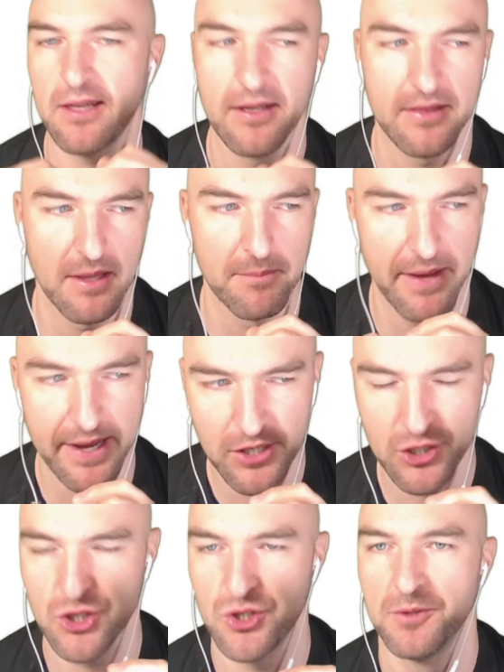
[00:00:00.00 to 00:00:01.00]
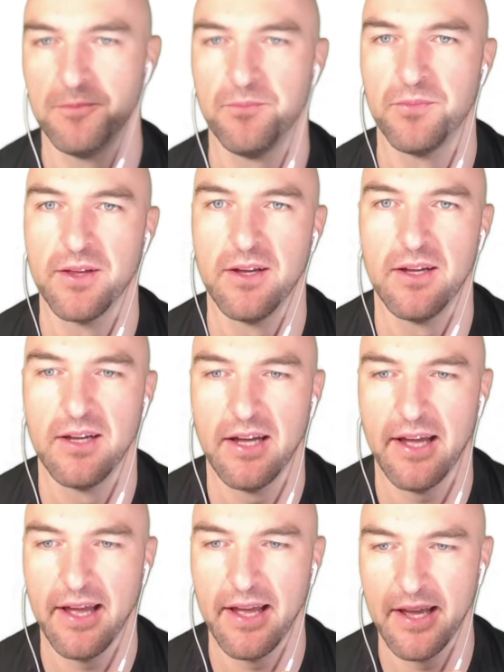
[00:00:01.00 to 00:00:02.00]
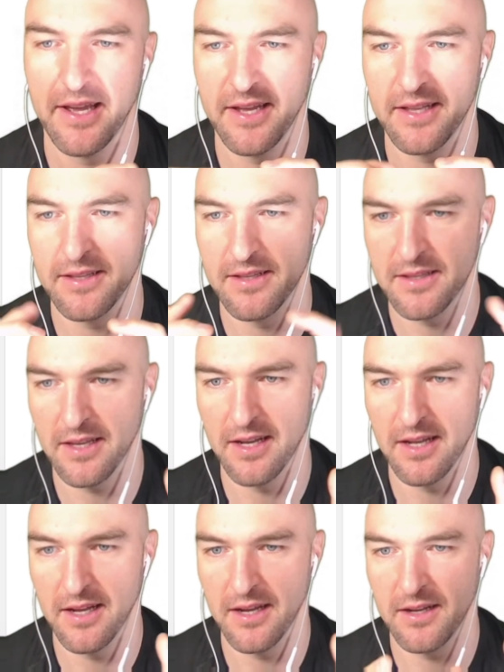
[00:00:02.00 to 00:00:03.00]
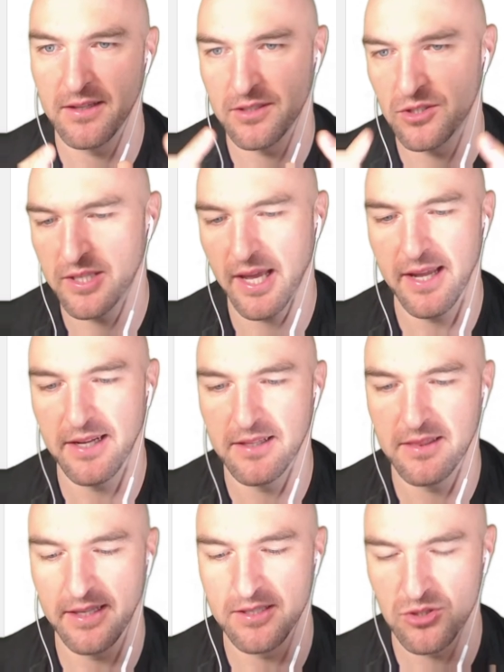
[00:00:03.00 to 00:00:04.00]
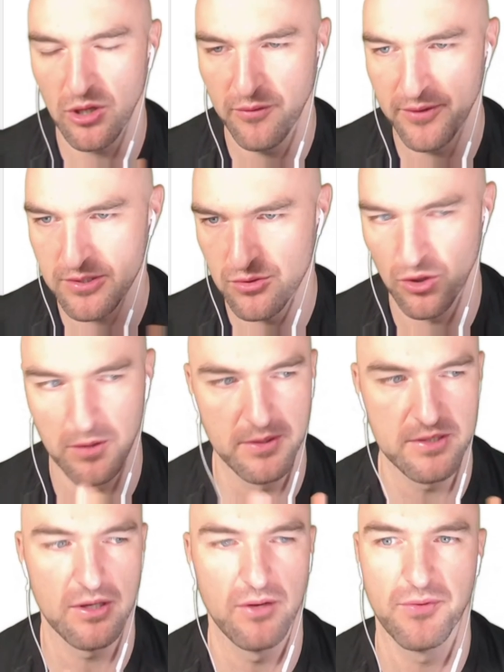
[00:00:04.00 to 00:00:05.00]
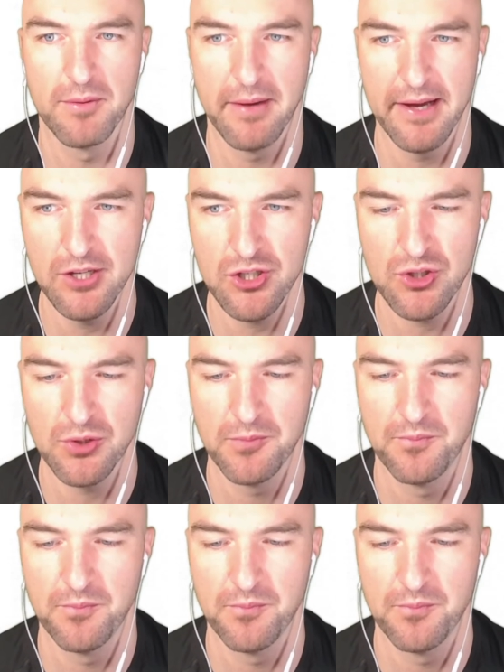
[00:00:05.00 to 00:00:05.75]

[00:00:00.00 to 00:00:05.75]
the mesh and take the surface normals of the mesh